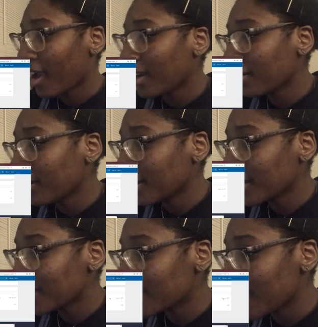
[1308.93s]
I
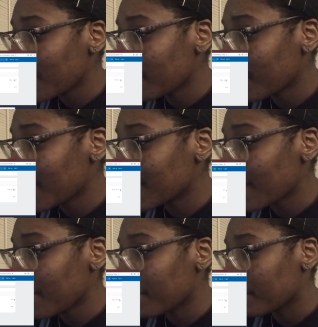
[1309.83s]
don't understand
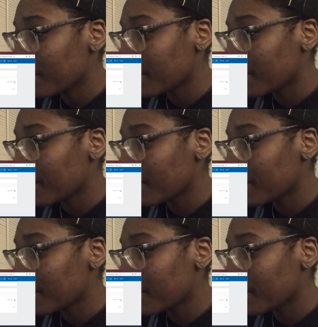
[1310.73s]
myself.